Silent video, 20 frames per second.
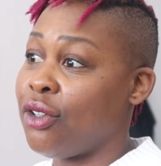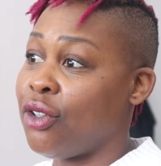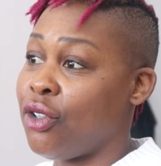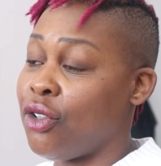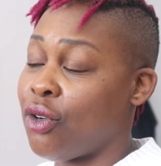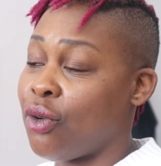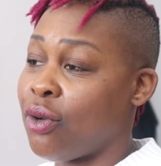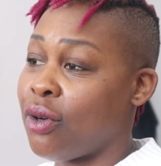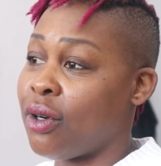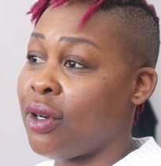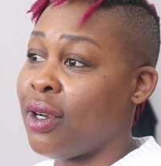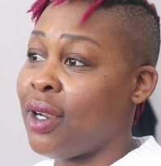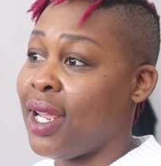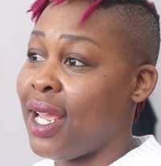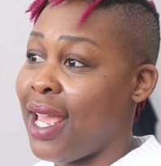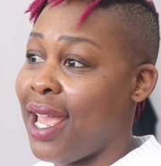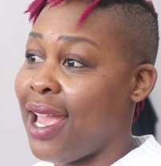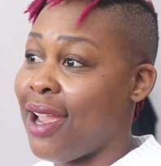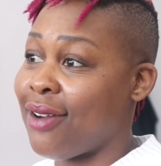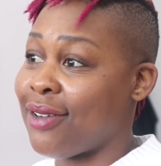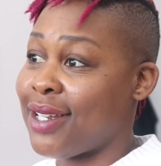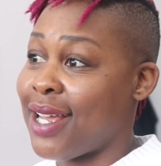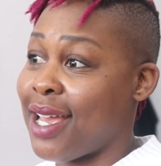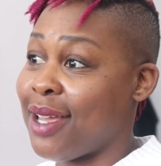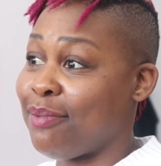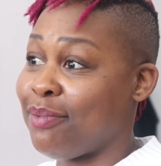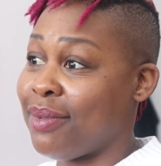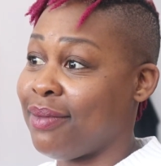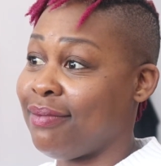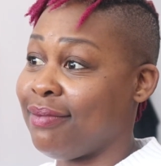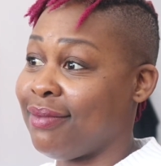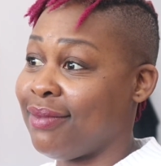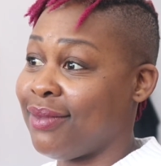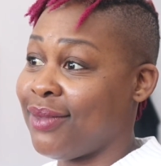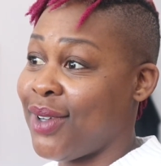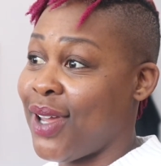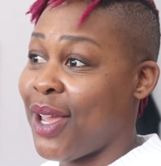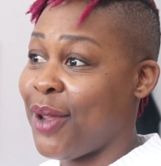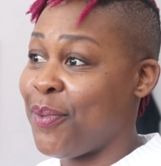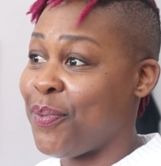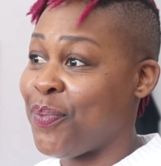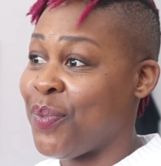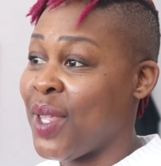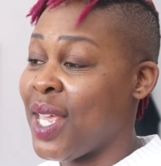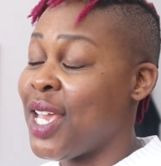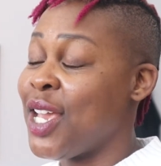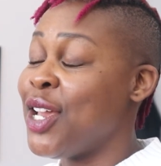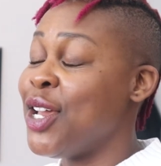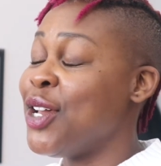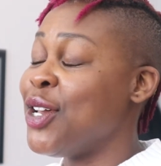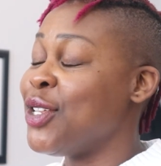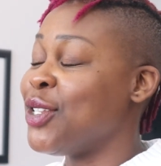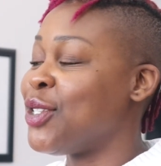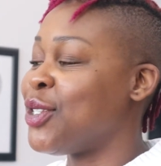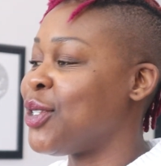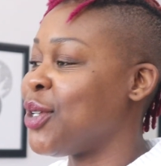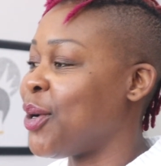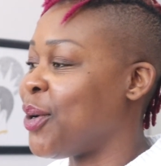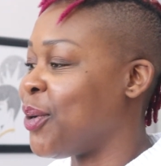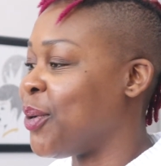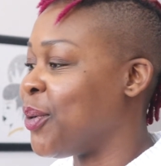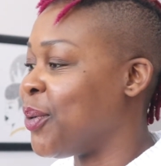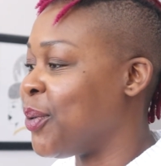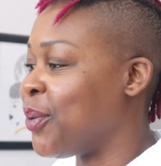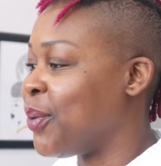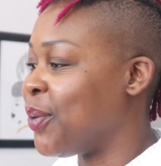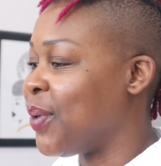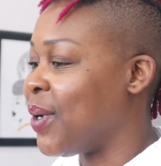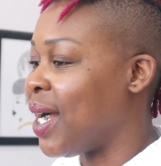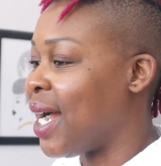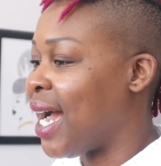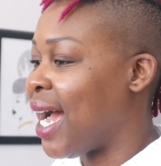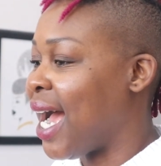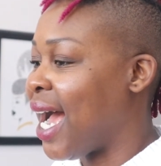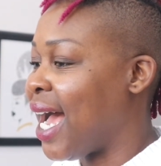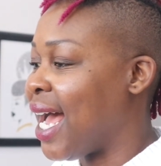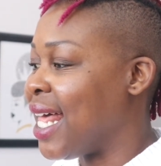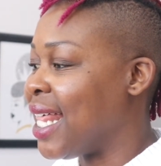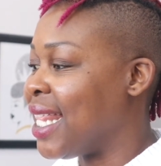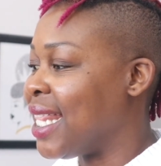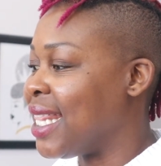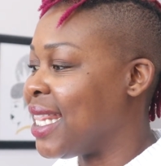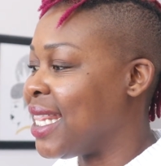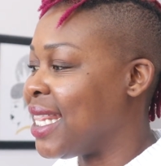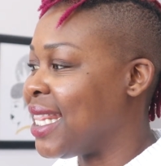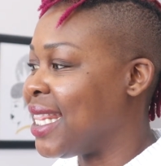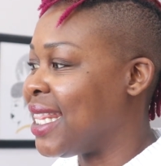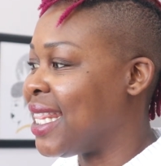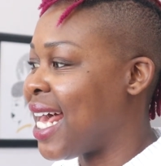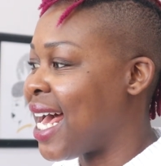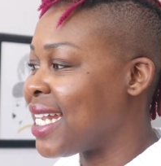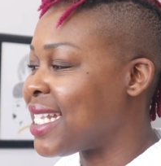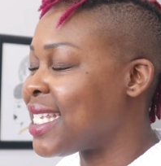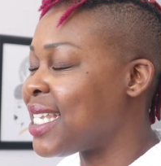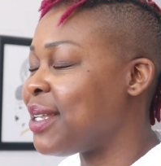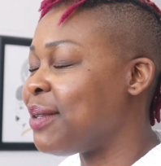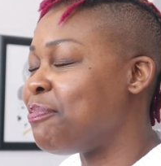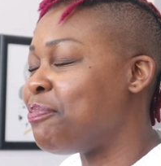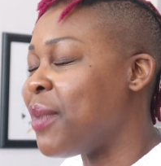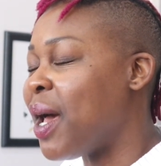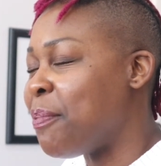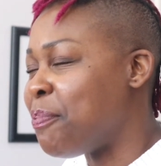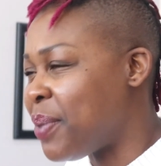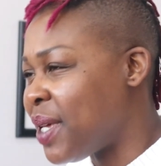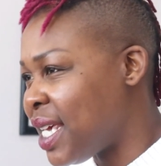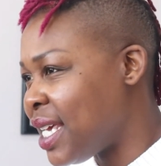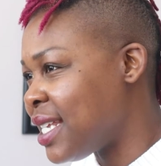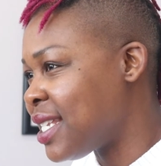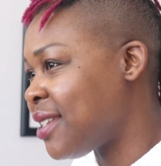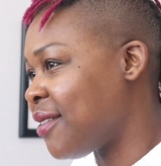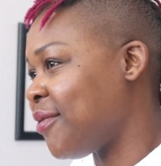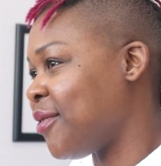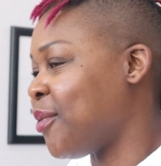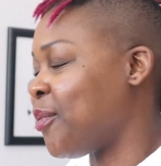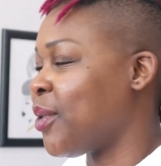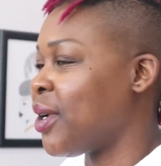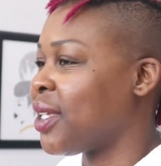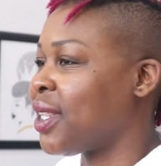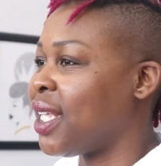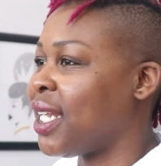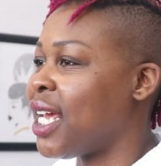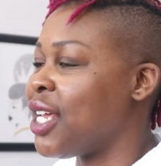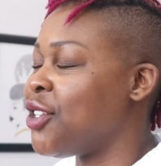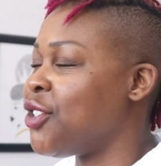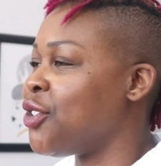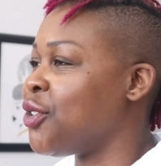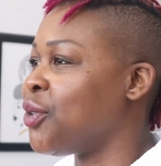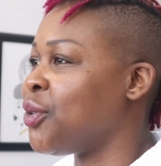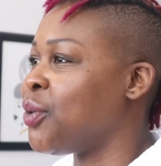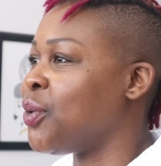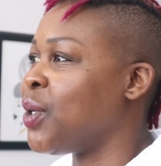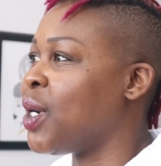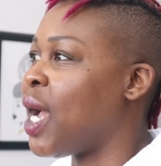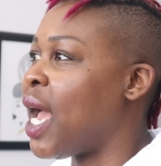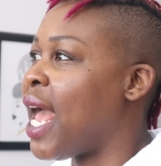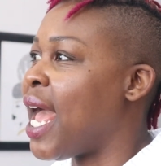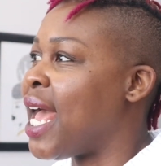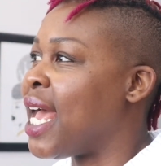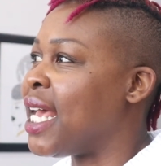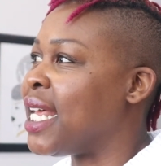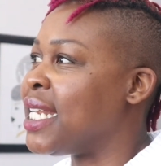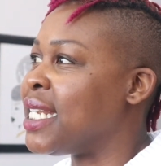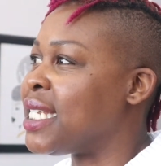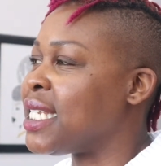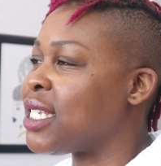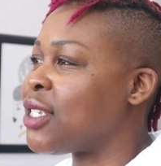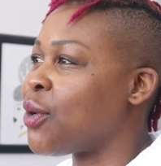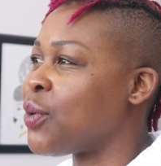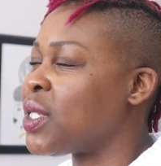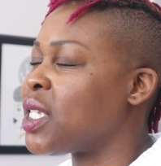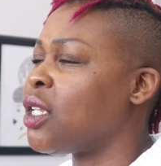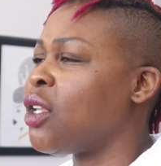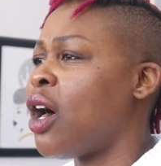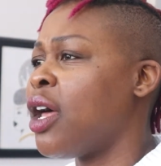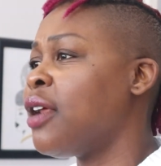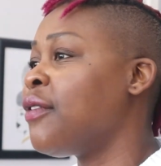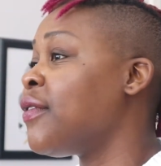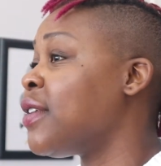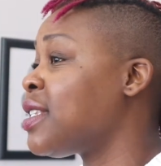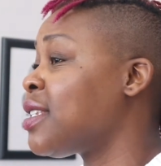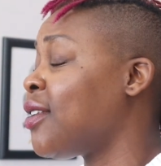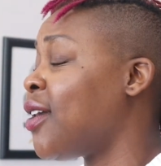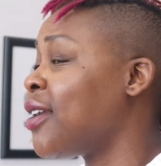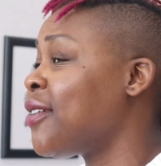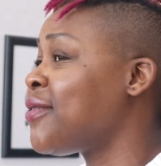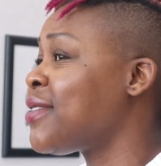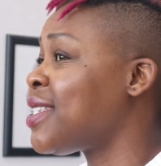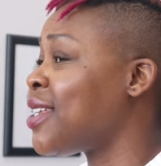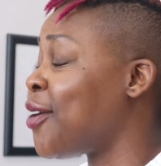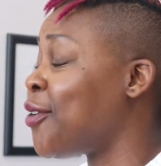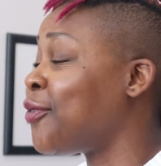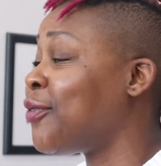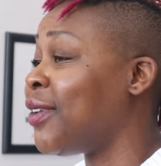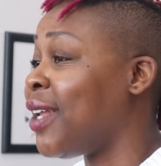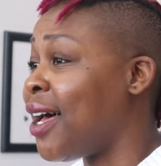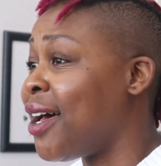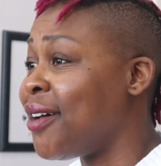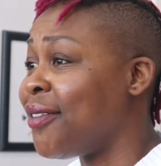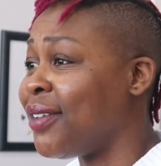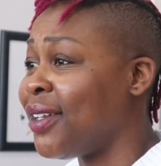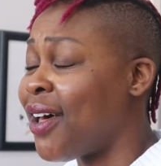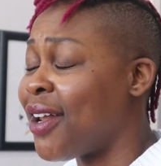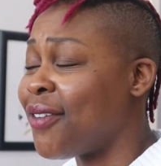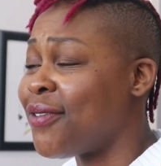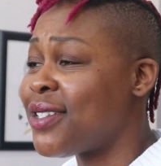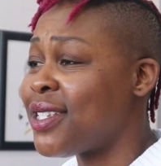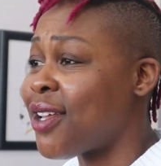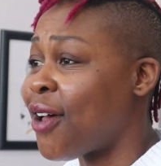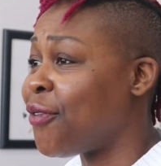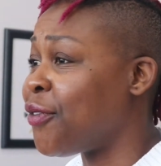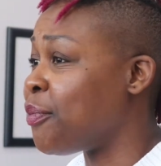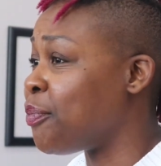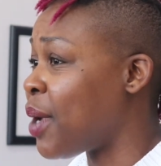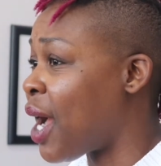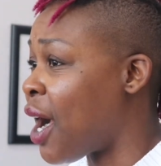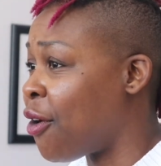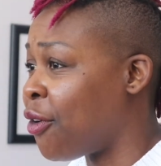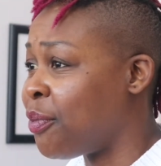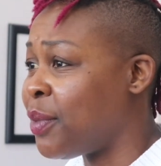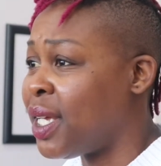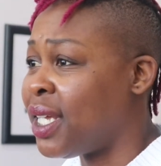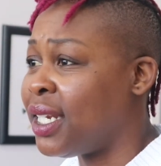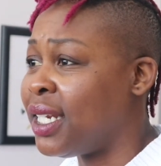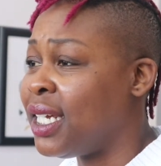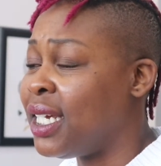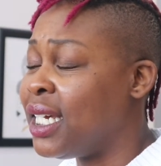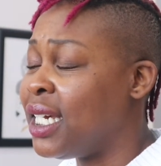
your hair type, okay? So that's a piece of the work that I do. And so it's a lot of self-love, a lot of self-empowerment,